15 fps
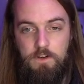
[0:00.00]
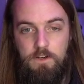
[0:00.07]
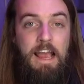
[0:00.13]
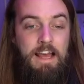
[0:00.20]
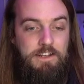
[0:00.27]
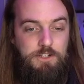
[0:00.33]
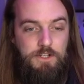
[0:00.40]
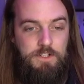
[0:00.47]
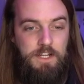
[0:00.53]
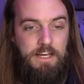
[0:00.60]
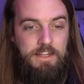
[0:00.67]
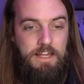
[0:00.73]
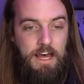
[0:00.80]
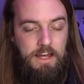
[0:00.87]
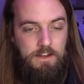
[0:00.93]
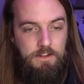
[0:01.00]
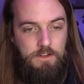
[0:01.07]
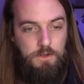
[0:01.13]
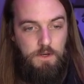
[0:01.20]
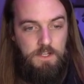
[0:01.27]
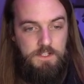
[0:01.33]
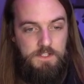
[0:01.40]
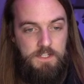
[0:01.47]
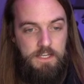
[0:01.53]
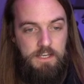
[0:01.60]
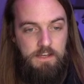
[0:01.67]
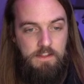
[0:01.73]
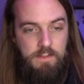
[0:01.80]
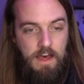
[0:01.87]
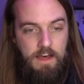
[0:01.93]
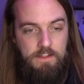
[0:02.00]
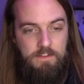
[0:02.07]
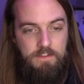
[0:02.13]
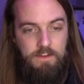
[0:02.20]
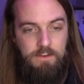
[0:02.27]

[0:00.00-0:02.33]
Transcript: And just like that, you can see that